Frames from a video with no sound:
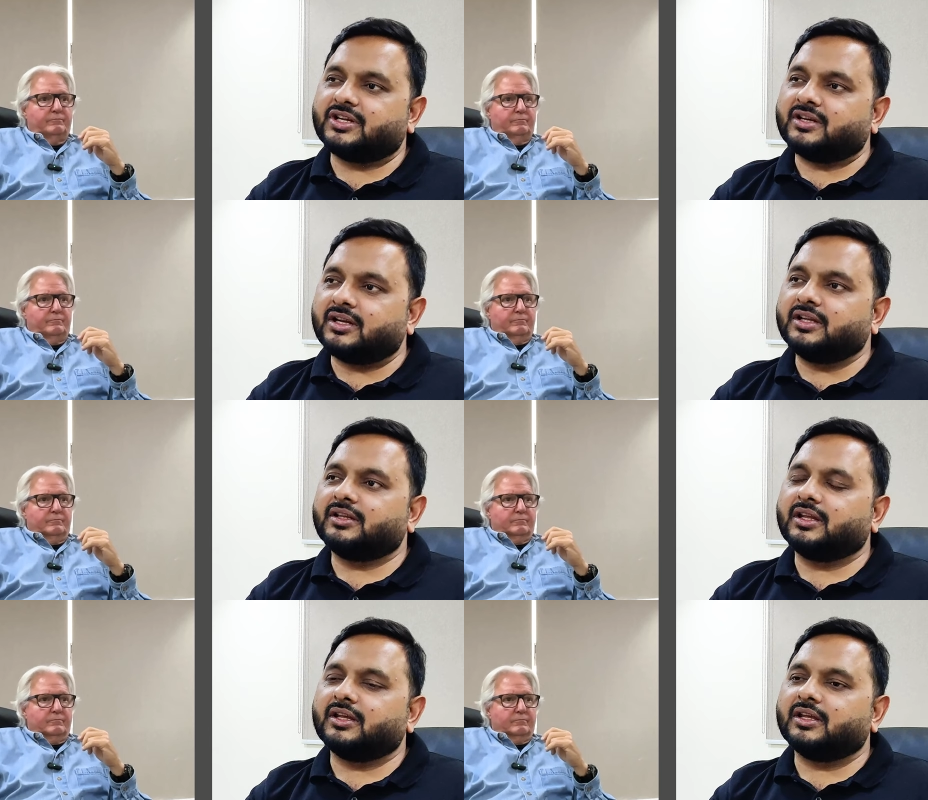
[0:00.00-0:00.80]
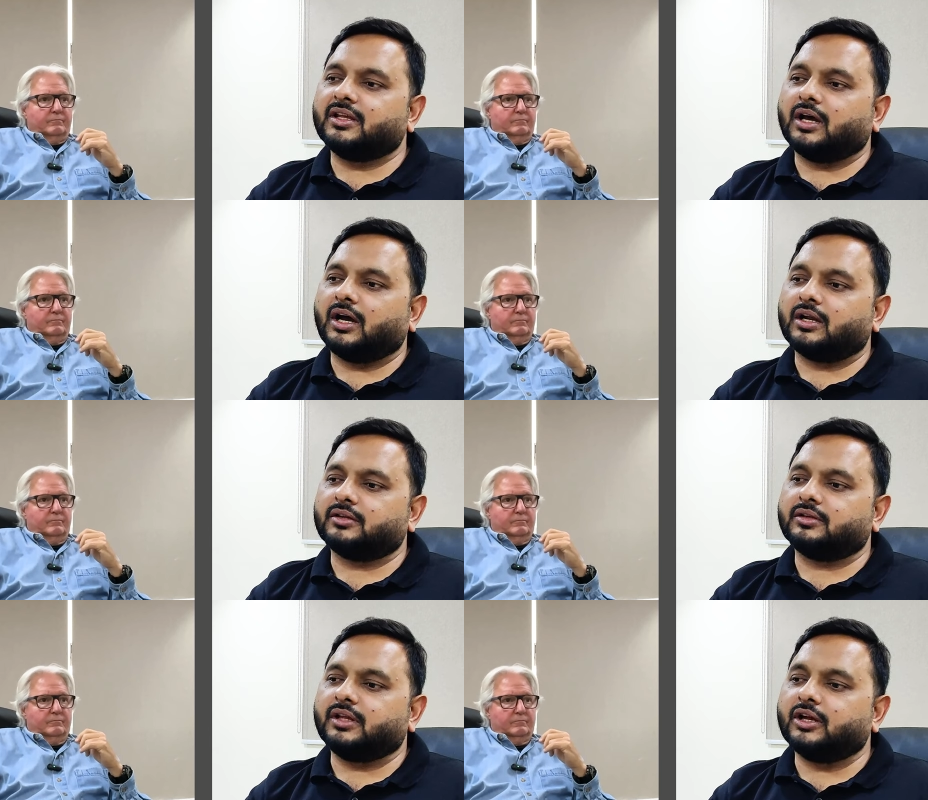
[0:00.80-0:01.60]
Speaker 1: generally they
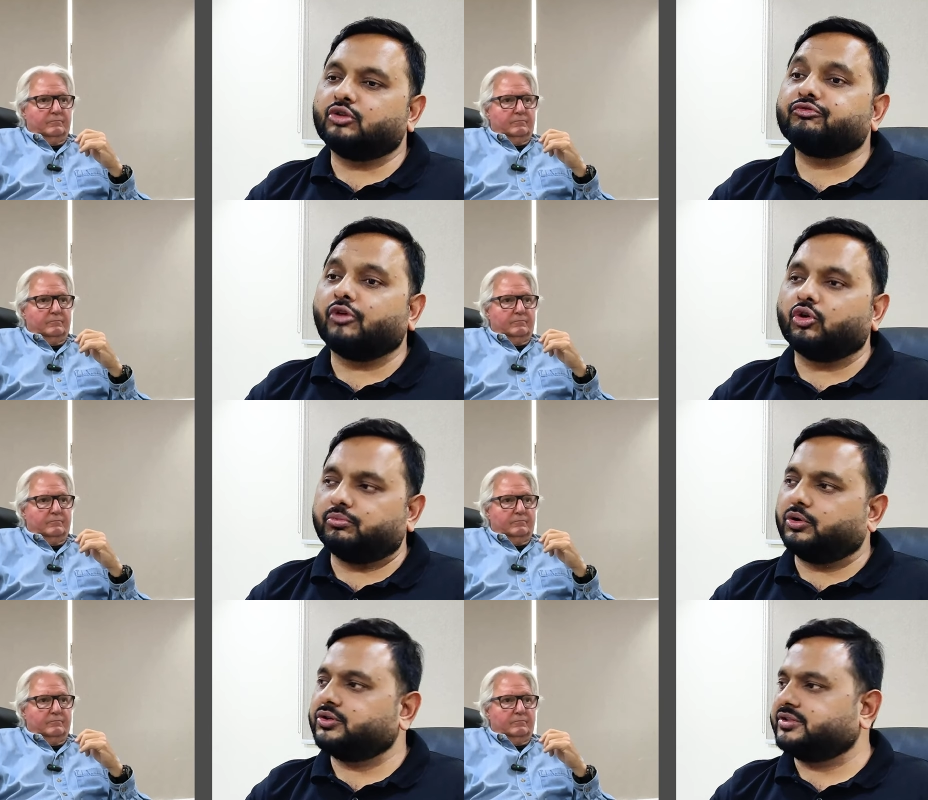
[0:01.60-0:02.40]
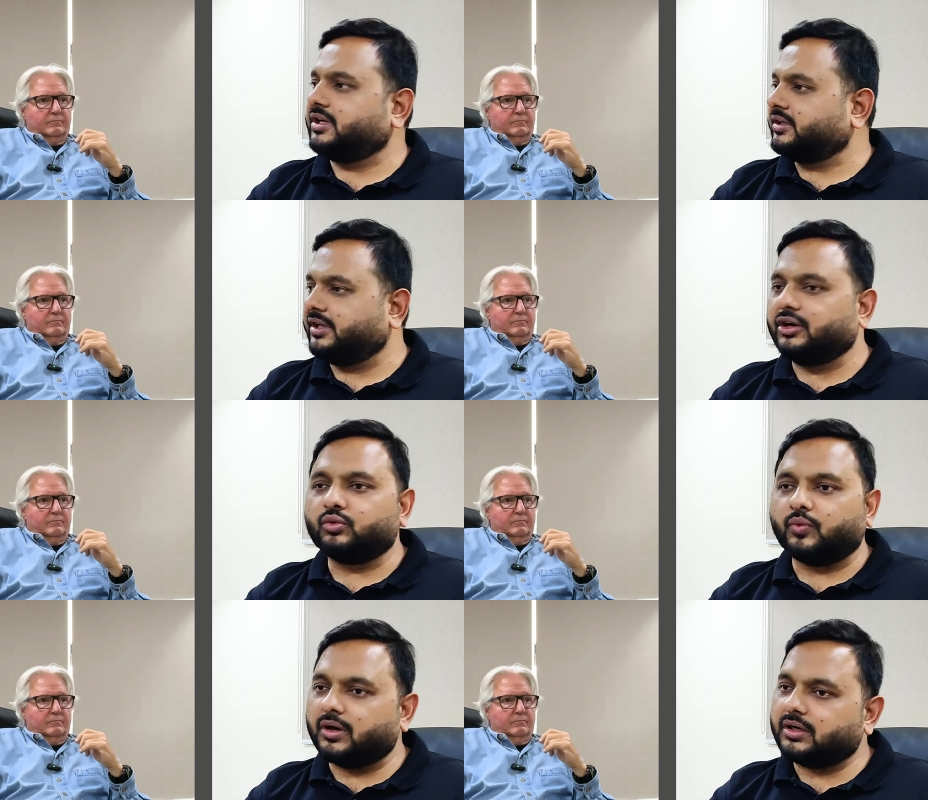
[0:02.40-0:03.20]
are there to follow because they are here
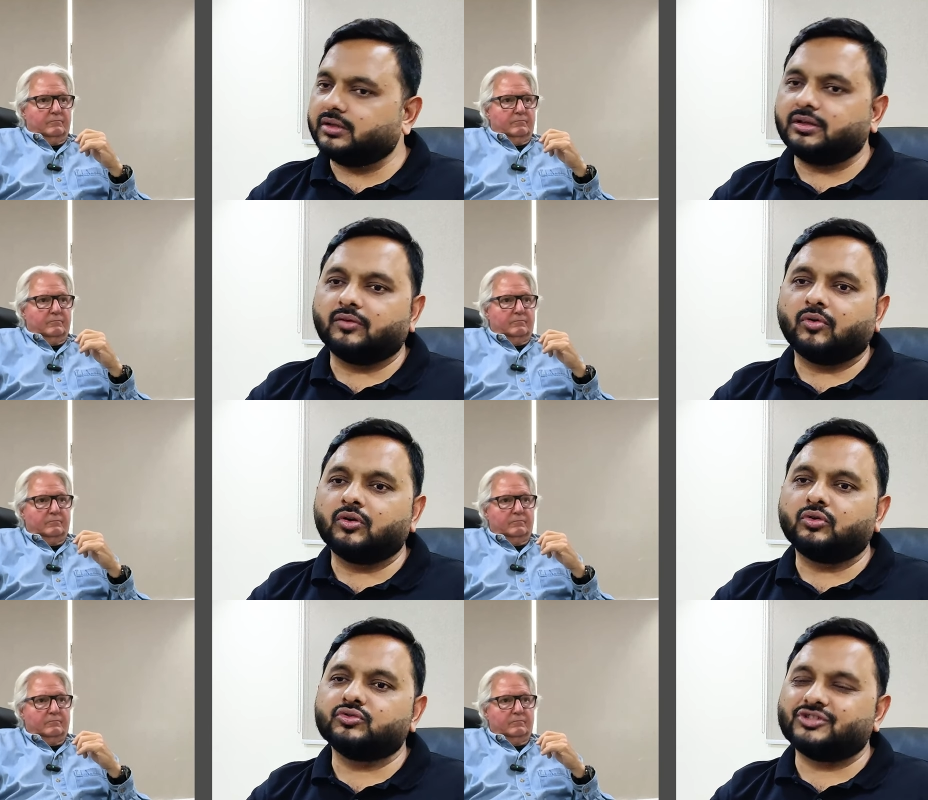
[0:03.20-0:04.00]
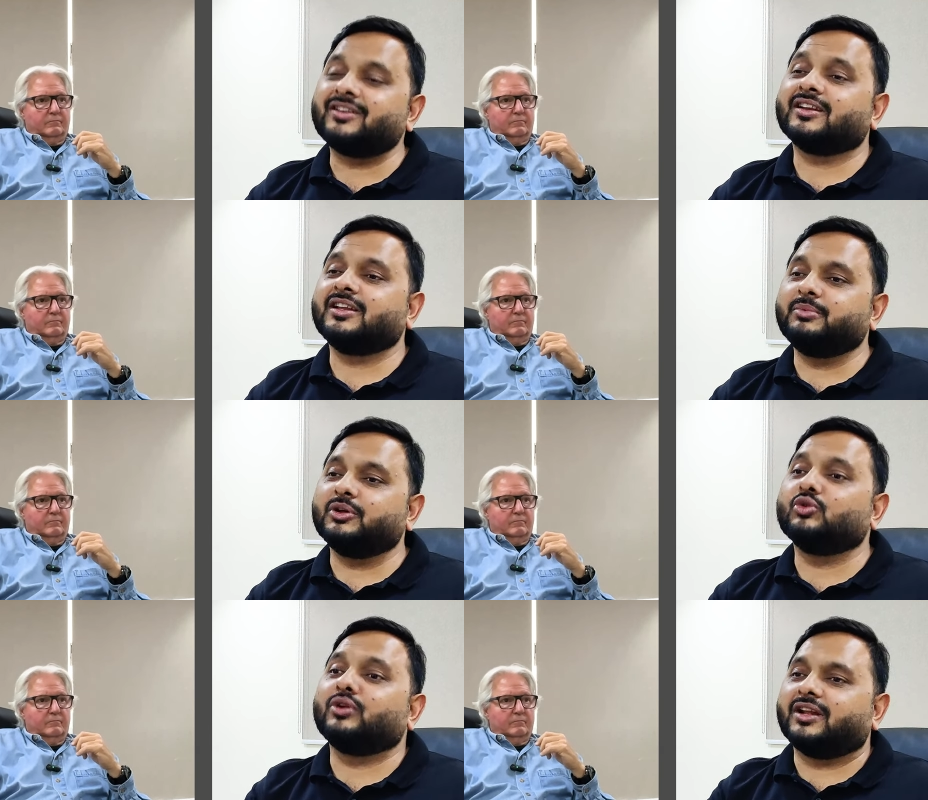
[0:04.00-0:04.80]
to work. They want to generally
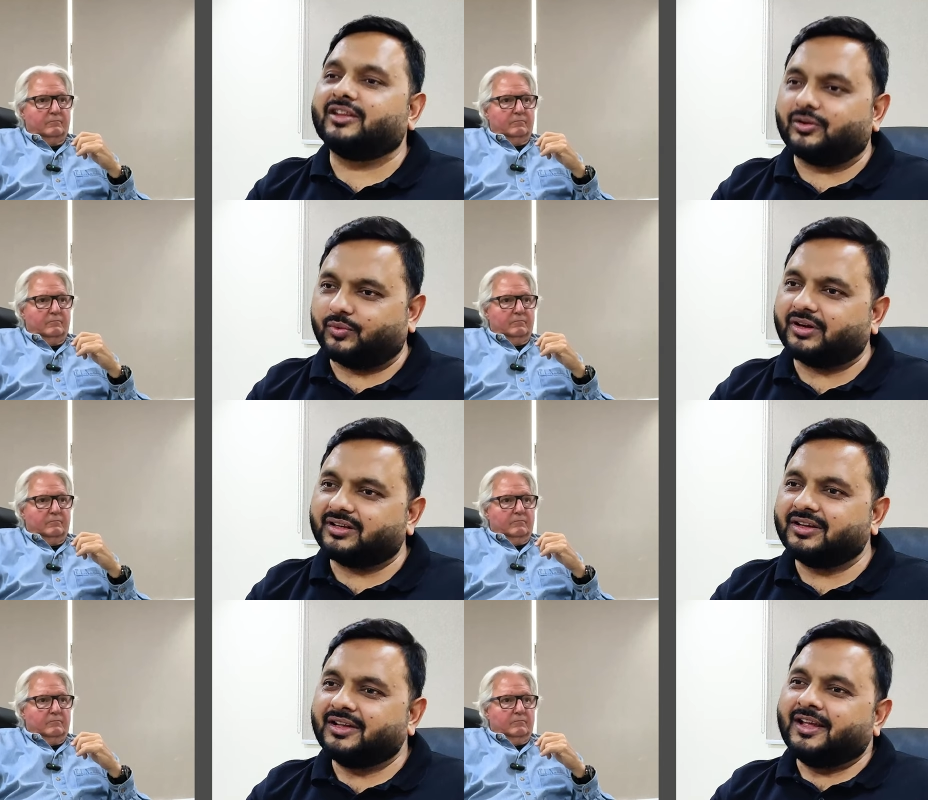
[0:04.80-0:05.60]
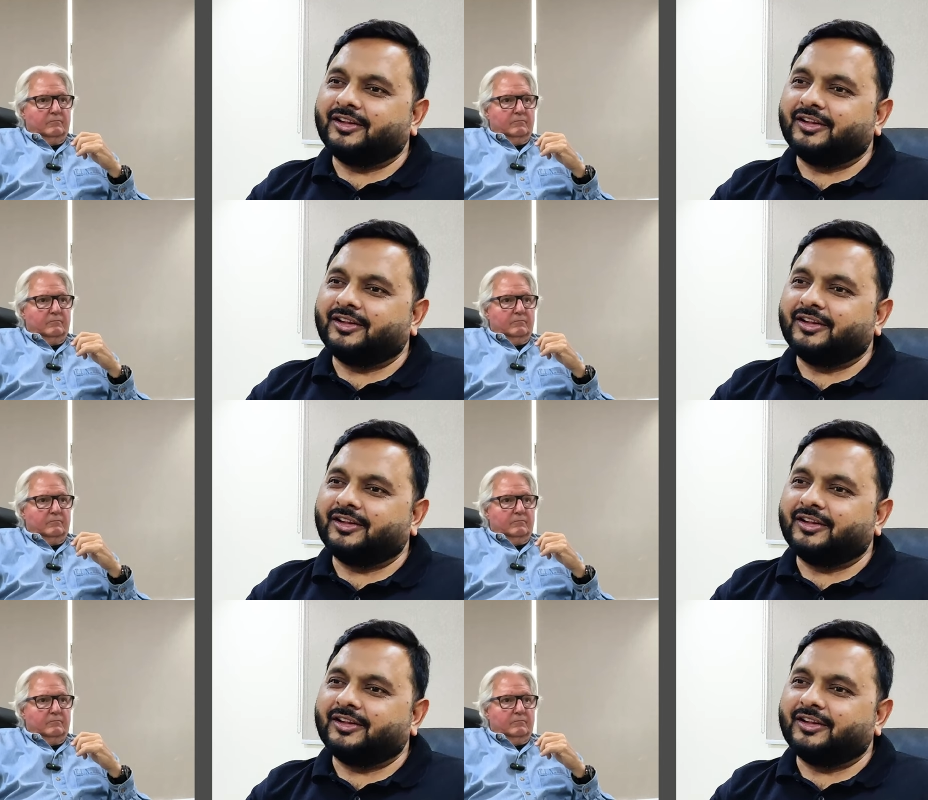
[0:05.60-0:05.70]
be good at their work.